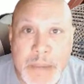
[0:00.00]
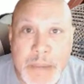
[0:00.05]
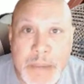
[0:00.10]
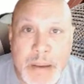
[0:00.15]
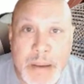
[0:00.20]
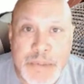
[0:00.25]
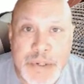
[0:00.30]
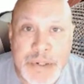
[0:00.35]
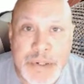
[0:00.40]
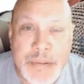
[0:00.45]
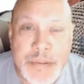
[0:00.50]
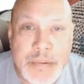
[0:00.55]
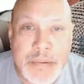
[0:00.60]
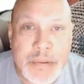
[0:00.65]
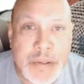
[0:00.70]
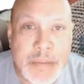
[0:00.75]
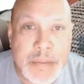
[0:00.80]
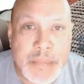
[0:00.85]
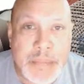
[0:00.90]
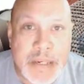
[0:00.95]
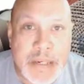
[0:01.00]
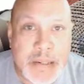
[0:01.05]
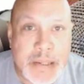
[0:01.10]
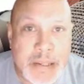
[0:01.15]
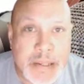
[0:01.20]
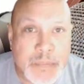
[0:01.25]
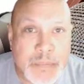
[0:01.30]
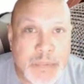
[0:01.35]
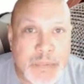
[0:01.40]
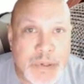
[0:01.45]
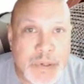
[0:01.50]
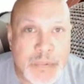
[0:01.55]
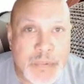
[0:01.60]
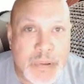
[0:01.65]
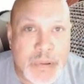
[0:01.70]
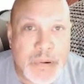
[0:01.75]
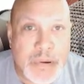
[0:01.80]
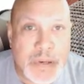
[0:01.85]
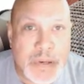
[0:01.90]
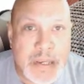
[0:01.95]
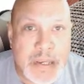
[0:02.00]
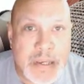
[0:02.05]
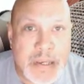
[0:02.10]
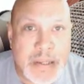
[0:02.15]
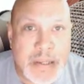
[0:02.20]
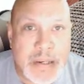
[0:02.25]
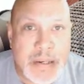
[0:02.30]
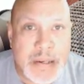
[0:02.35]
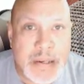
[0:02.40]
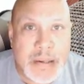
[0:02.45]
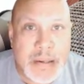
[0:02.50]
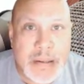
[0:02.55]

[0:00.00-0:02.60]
option immediately when you log in,